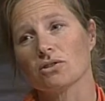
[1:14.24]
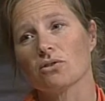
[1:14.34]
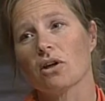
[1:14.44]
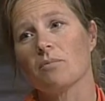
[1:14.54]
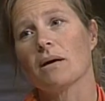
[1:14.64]

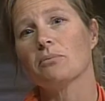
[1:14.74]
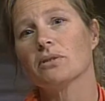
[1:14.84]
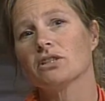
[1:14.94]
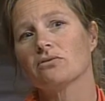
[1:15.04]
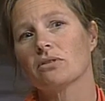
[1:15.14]
although blood
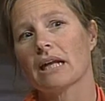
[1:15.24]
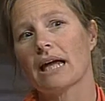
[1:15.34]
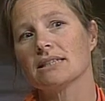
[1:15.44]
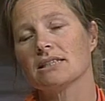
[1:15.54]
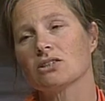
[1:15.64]
pressure
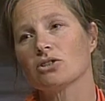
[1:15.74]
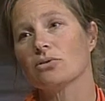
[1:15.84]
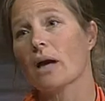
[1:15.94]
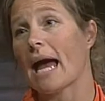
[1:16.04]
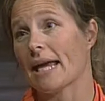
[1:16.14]
relates to
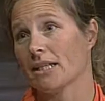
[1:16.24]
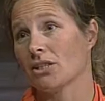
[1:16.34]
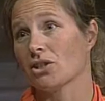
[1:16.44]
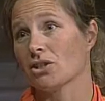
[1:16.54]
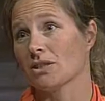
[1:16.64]

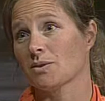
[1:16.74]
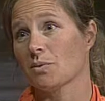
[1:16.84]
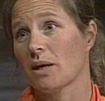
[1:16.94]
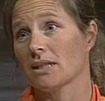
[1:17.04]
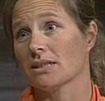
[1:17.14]
age as
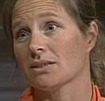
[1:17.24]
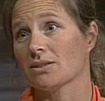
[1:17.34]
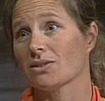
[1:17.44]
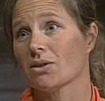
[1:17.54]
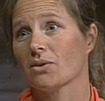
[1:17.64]
well. Oh,
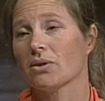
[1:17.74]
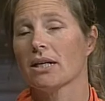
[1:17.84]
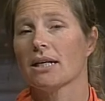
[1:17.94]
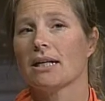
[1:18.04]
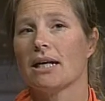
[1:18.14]
okay. So,
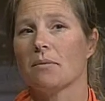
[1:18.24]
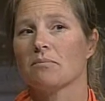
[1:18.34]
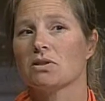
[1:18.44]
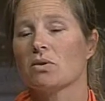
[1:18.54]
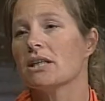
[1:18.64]
um,
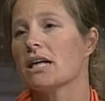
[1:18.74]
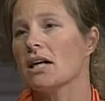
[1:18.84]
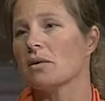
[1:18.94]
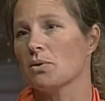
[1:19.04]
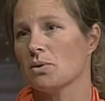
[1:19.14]
so a
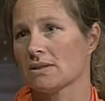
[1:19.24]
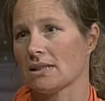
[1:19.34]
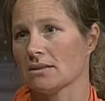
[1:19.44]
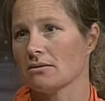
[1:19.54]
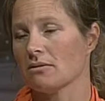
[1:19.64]
younger
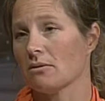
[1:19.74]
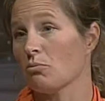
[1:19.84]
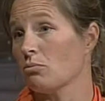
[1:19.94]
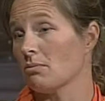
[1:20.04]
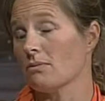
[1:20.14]
person,
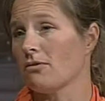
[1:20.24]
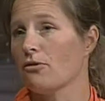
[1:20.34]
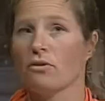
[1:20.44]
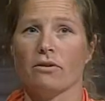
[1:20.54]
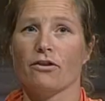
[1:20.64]

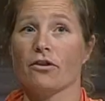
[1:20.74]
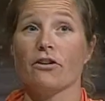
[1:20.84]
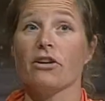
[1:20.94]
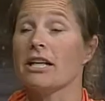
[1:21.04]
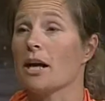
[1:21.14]
for, for a
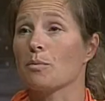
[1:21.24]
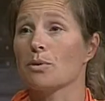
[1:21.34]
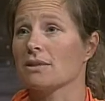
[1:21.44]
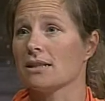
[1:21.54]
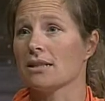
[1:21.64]
very young
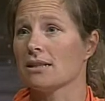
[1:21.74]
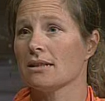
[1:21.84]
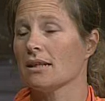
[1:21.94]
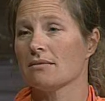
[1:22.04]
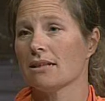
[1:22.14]
person in,
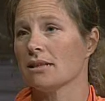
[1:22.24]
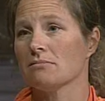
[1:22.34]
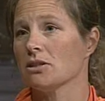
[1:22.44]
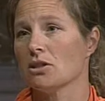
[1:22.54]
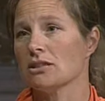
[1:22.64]
in their
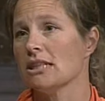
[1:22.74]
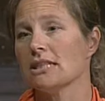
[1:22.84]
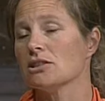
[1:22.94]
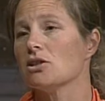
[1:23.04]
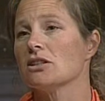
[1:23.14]
you know
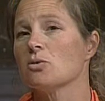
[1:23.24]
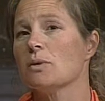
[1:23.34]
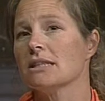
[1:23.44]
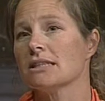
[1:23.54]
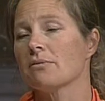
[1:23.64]
teens, early
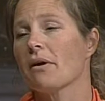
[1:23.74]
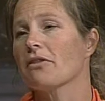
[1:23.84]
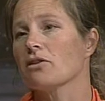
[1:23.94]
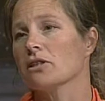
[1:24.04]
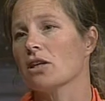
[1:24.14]
twenties, one
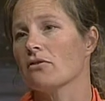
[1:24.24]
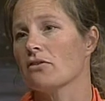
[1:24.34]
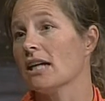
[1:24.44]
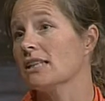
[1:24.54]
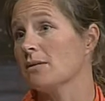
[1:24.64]
thirty over
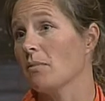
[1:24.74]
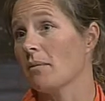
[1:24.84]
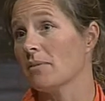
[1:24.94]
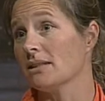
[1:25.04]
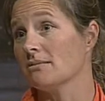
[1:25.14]
eighty might
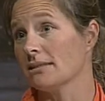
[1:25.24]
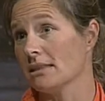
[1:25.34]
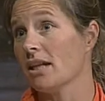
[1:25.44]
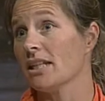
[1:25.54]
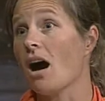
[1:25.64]
be
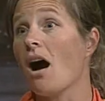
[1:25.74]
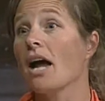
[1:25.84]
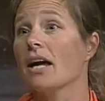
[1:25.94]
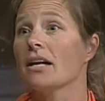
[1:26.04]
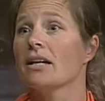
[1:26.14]
slightly
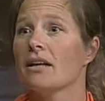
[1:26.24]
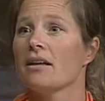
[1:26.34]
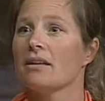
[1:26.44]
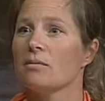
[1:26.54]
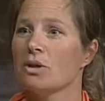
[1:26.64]
higher
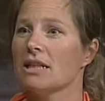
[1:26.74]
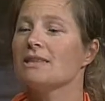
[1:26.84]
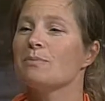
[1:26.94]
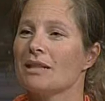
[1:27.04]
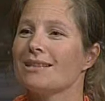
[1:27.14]
than we'd
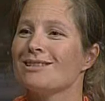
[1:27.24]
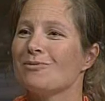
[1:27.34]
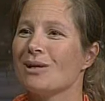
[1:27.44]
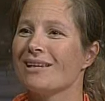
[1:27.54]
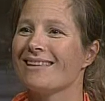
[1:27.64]
expect it to
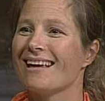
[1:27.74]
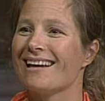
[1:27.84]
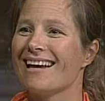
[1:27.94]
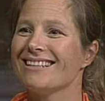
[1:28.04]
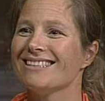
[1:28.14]
be at that
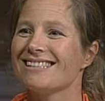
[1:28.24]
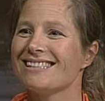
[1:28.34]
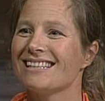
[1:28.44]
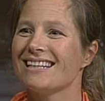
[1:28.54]
age,